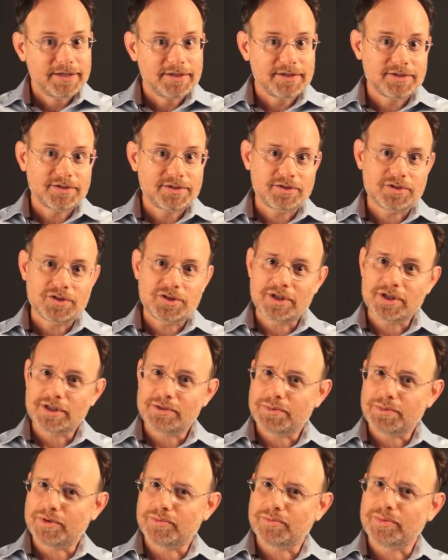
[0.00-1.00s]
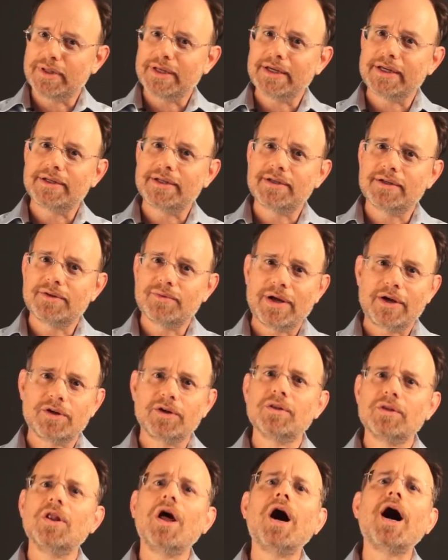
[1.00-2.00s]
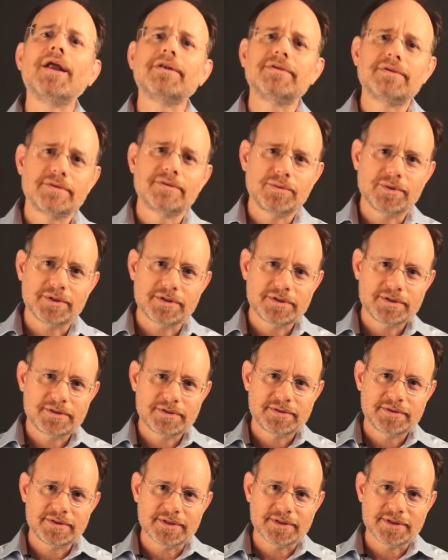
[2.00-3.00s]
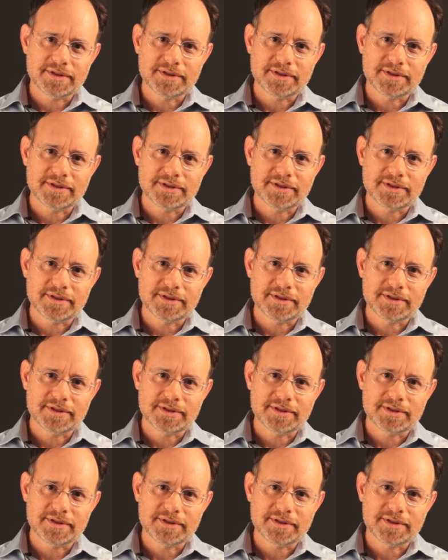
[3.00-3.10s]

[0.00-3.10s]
And so Shakespeare played around a lot with